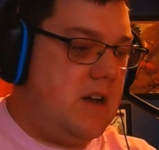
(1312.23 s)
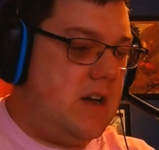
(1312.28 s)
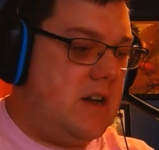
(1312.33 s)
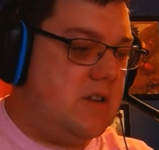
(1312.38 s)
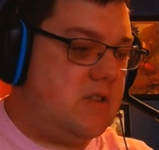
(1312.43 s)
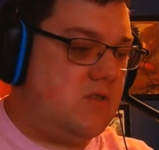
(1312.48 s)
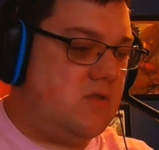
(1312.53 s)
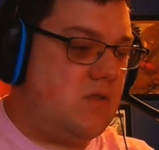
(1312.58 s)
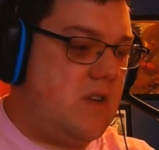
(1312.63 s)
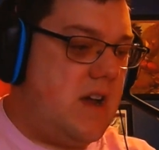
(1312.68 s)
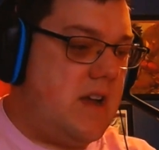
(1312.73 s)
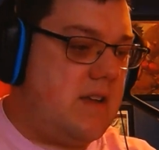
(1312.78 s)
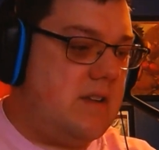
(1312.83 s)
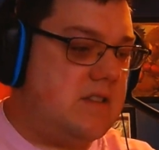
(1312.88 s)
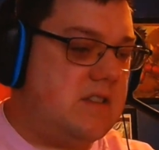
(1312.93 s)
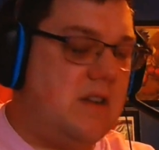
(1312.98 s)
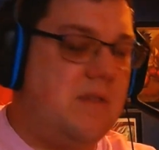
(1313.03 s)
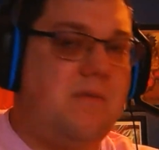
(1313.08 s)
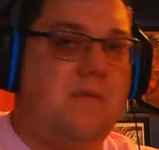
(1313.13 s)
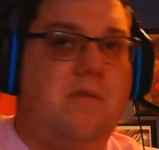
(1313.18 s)

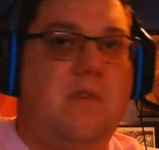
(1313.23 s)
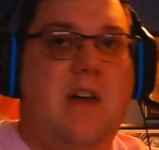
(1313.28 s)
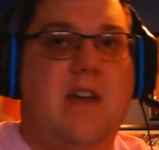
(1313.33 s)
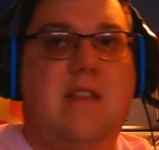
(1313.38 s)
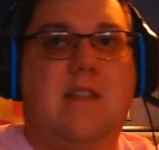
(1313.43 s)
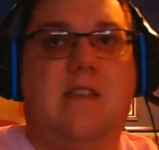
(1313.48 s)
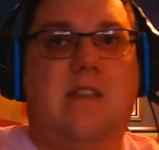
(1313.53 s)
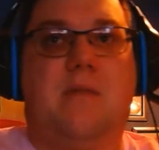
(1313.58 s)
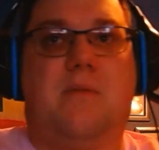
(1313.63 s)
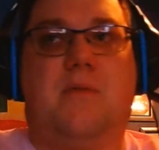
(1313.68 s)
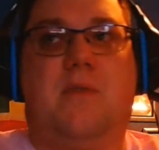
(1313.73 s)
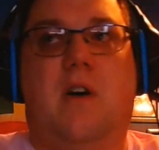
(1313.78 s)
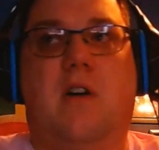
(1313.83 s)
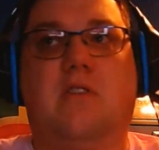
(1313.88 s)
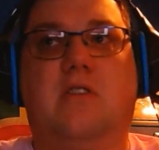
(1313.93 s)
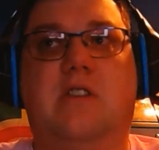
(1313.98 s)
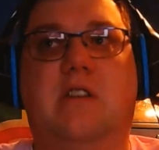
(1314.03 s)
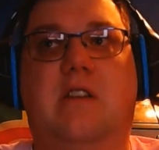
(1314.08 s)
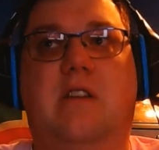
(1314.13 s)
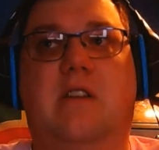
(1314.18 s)
Dragons of Light, the
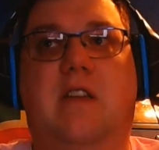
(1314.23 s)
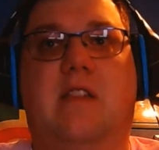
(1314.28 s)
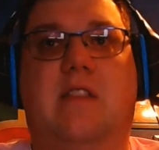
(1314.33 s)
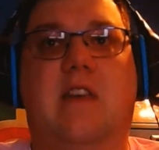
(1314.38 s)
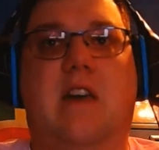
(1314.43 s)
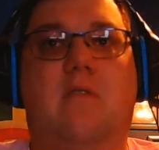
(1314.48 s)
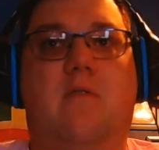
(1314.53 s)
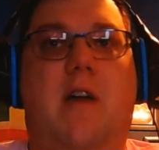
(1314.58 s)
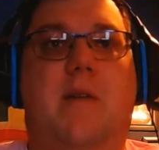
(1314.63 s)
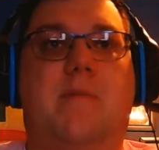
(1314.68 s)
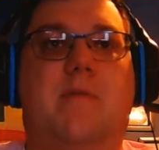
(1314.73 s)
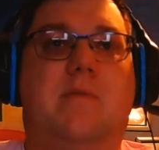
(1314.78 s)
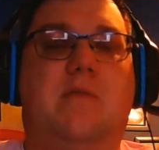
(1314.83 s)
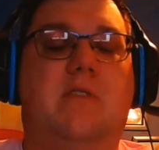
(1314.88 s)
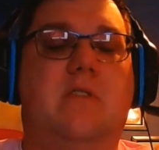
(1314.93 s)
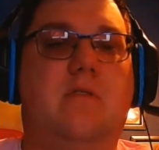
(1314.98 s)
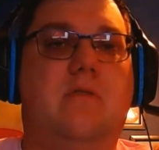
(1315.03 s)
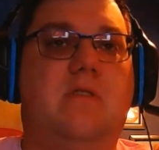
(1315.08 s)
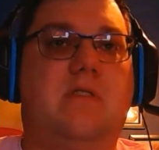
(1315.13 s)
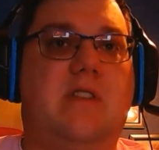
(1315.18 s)
anthology, and I get that wrapped up
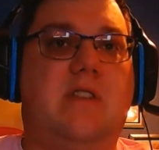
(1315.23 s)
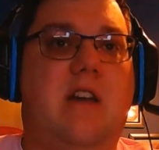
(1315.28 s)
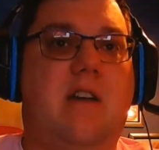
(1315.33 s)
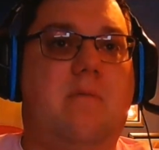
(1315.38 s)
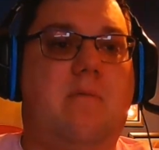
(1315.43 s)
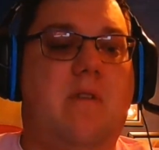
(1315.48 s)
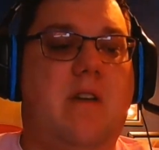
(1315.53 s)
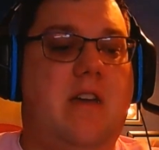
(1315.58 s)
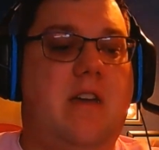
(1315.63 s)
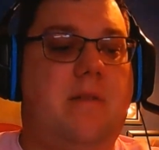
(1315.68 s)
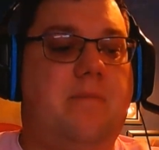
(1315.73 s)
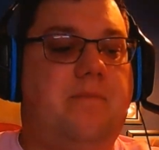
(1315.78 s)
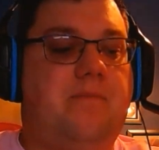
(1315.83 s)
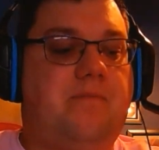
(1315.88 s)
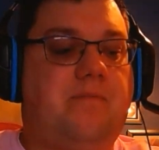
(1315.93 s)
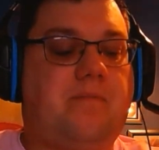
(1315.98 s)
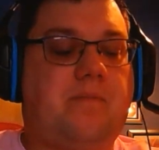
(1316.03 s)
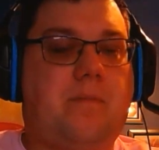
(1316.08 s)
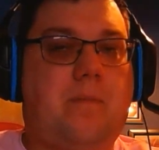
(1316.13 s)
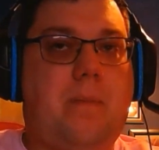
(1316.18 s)
too, so that way
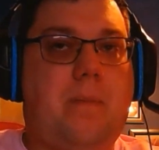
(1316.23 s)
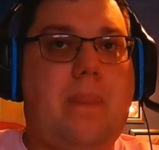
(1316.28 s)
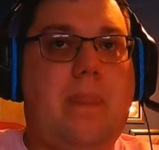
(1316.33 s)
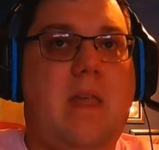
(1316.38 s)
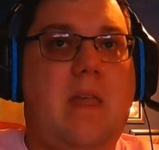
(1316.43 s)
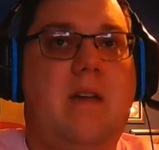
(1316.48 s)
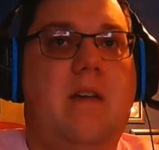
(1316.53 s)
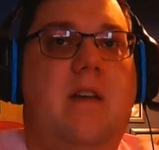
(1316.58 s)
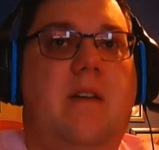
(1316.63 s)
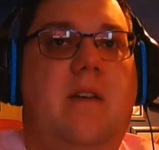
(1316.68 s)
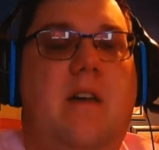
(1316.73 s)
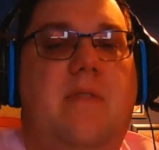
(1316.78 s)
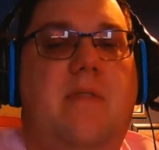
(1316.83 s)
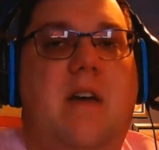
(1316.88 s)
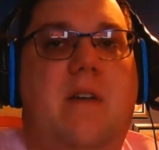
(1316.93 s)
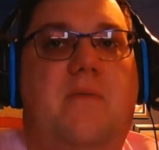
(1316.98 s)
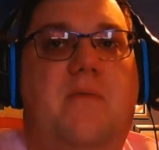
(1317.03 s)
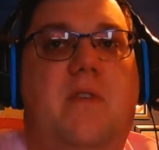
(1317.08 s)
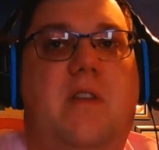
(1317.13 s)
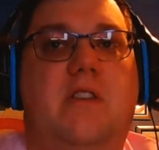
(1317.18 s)
I have
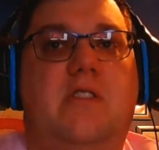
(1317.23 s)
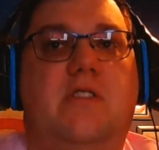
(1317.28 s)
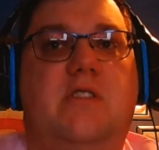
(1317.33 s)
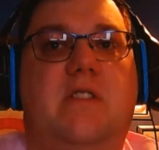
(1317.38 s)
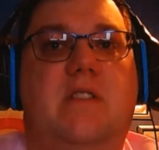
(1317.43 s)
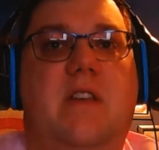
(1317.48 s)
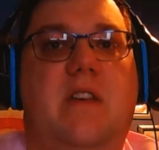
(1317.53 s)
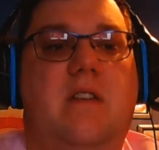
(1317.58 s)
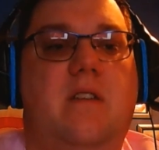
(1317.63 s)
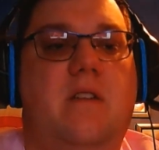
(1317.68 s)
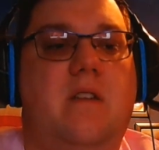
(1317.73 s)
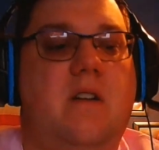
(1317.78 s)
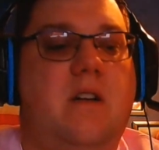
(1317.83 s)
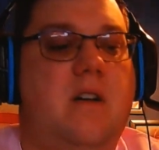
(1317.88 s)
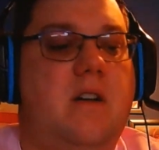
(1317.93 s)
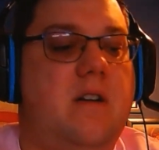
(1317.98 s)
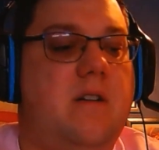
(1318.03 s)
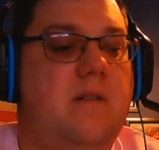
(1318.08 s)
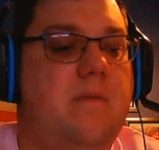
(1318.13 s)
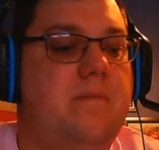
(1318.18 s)
that finished, and then
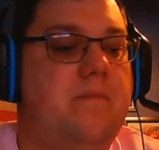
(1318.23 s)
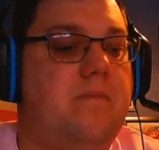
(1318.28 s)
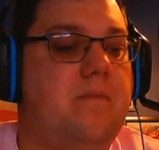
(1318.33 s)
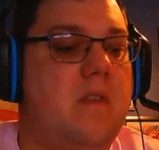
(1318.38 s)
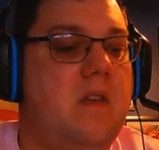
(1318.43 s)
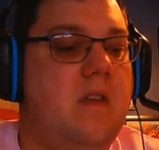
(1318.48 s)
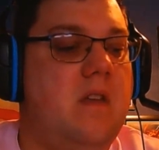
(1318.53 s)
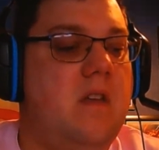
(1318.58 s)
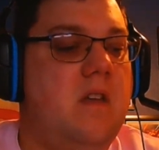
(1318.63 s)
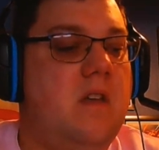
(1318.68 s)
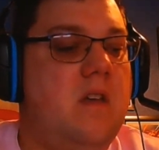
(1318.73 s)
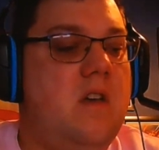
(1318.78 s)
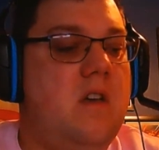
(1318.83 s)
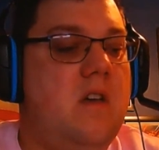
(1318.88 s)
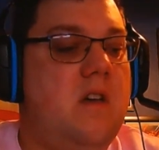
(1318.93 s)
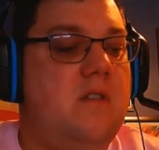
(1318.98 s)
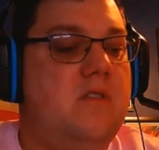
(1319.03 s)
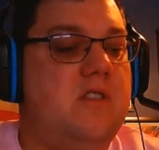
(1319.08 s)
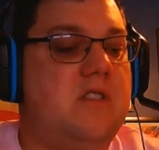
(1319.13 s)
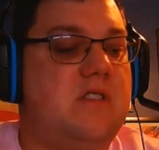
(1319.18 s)

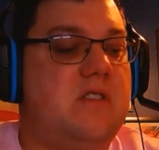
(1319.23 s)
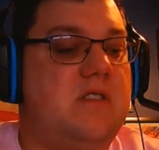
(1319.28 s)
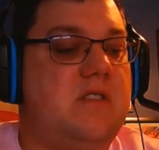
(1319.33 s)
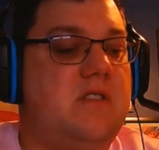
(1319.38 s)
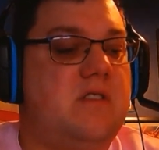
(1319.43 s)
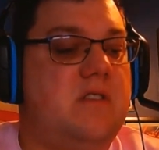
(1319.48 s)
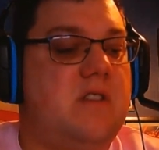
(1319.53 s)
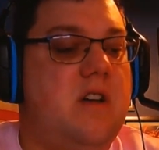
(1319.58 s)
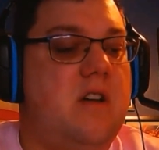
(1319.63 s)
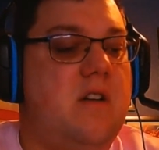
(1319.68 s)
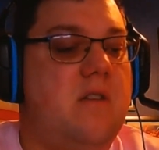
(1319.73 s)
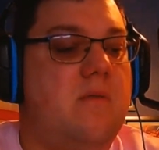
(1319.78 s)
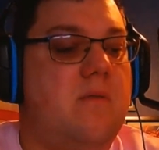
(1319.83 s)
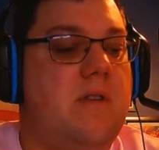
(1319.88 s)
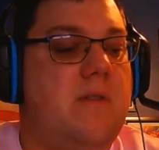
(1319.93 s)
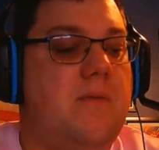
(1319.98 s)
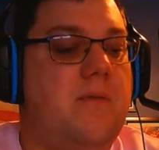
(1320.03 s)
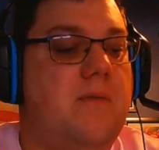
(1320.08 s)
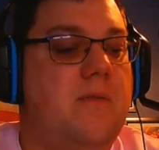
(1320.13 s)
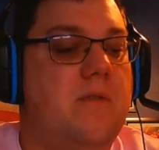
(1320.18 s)
just
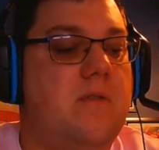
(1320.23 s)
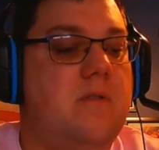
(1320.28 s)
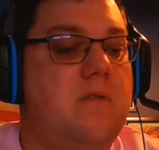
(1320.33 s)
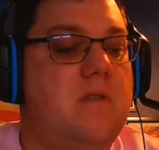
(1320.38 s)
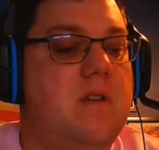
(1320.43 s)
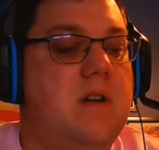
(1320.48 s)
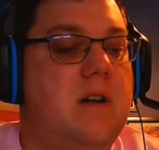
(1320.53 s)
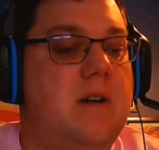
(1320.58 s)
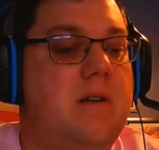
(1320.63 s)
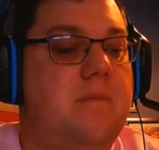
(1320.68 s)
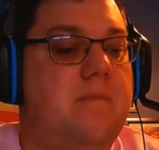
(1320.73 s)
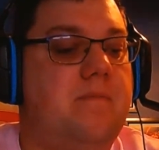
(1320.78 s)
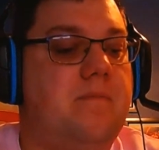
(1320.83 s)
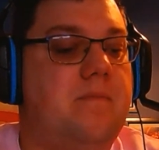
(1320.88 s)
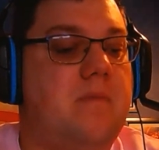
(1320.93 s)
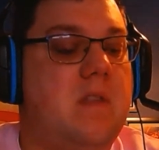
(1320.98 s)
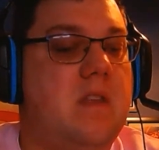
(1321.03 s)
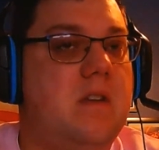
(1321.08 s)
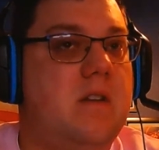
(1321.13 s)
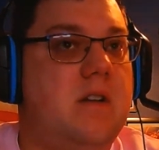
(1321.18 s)
read through
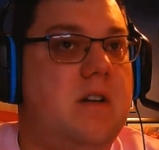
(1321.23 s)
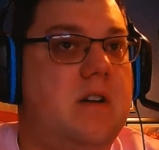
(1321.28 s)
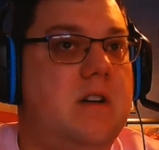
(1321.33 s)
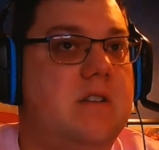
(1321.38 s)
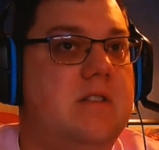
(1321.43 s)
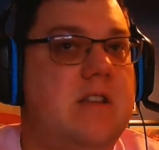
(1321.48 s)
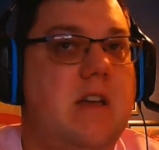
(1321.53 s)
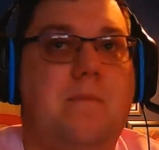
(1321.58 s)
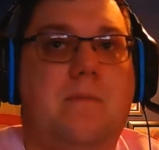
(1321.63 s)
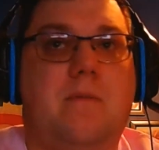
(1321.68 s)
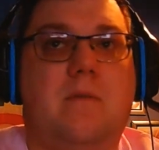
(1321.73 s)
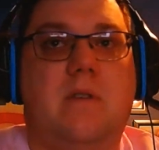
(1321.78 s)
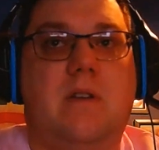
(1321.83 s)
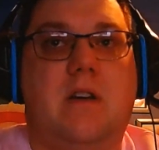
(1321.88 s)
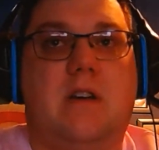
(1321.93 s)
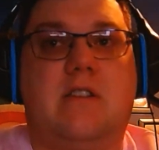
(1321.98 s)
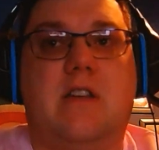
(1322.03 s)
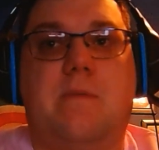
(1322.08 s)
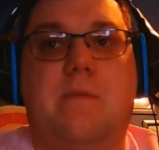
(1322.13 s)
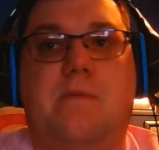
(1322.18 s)

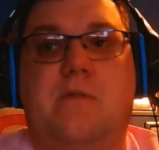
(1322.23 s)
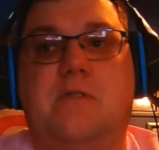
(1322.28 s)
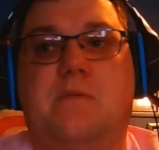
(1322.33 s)
Temple as